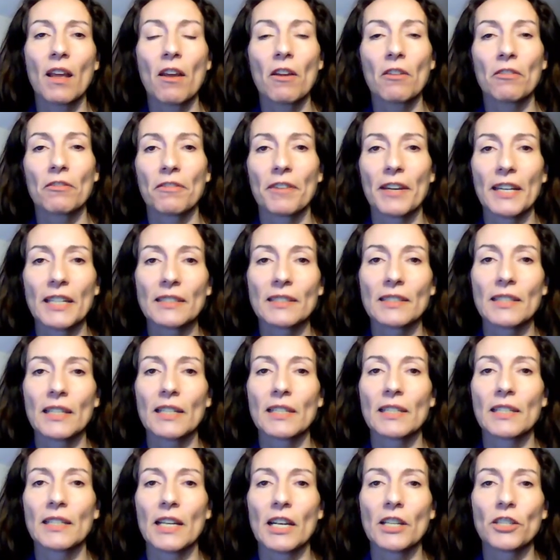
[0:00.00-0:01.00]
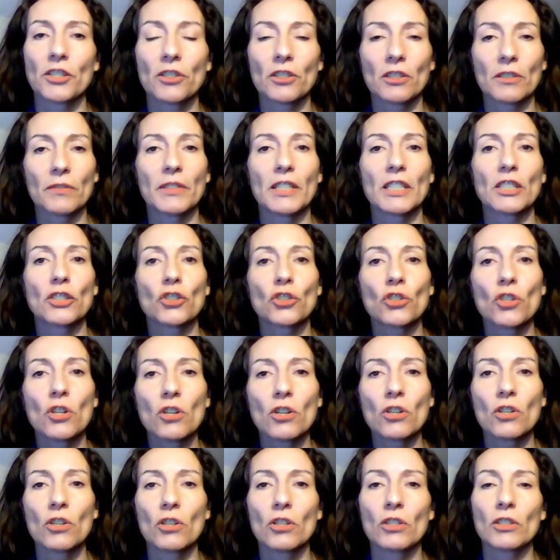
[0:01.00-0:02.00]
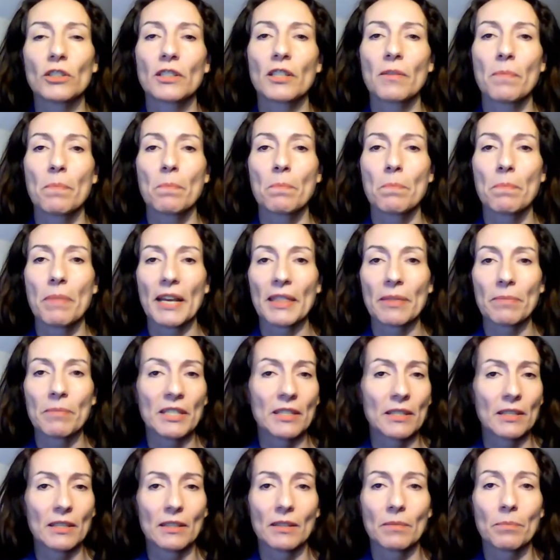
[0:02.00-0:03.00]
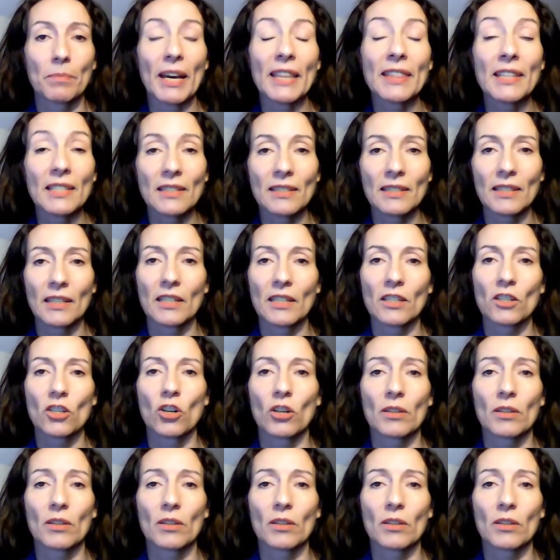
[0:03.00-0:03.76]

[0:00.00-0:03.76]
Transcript: First, the creation of the so-called Badinter